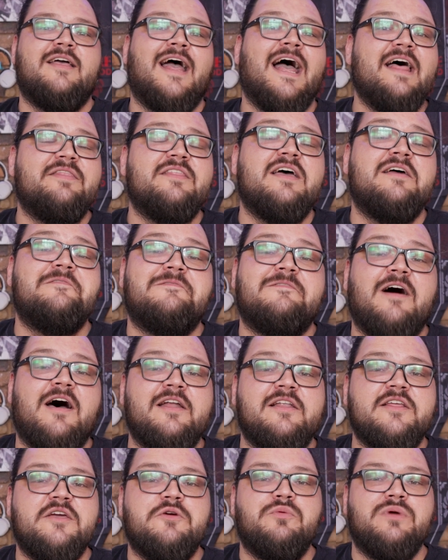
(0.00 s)
And then
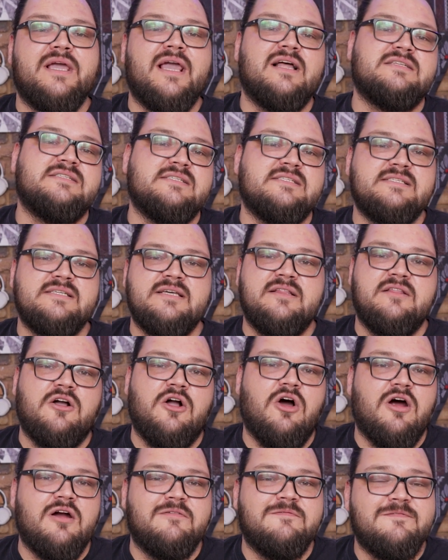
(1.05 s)
finally we get to see the
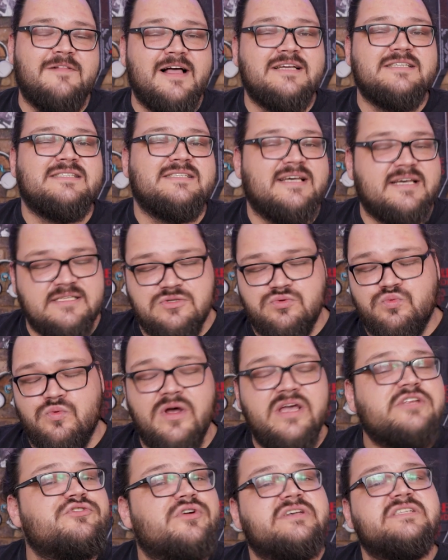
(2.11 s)
card flex its
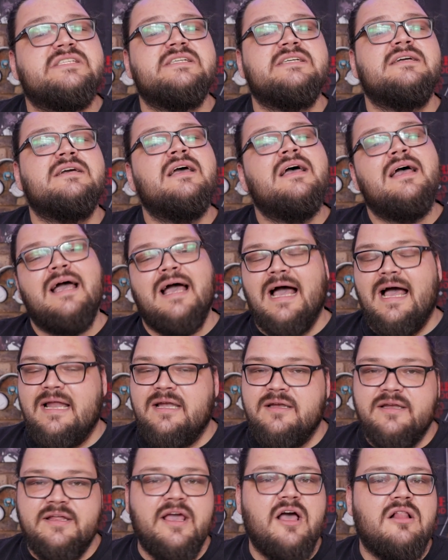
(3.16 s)
ray tracing
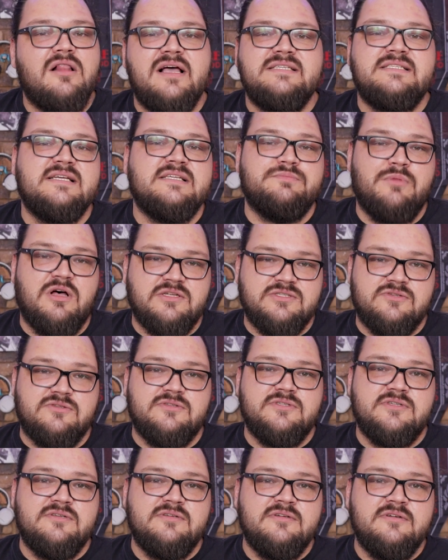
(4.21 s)
and DLSS
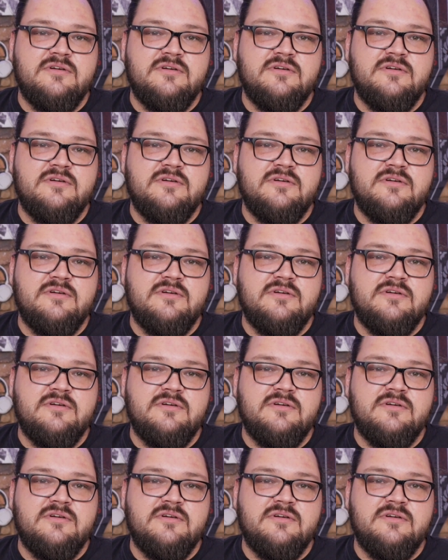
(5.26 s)
muscles.